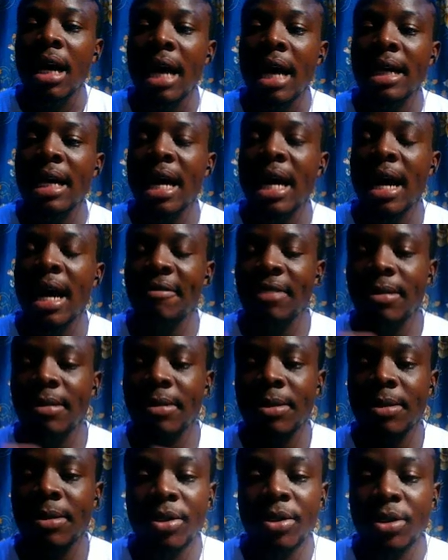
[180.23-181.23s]
And I have
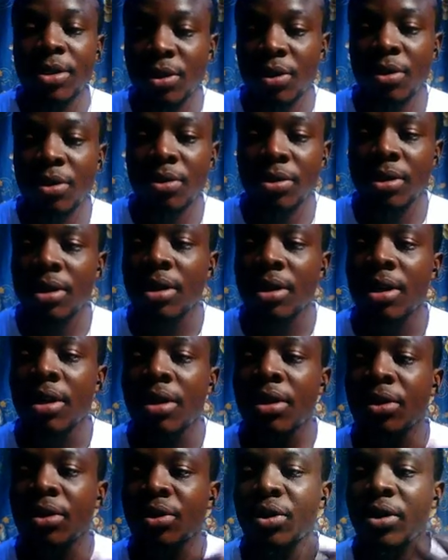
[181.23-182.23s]
zipdemon installed.
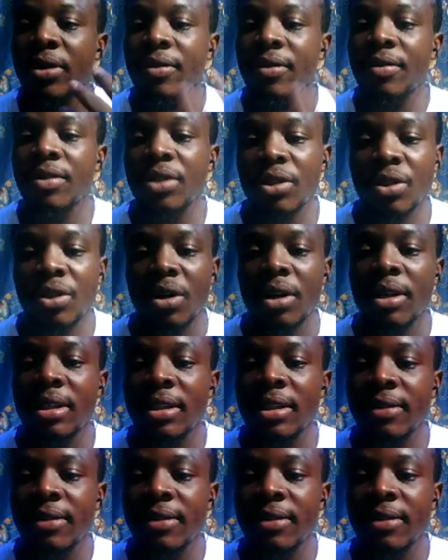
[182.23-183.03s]
So if you install it,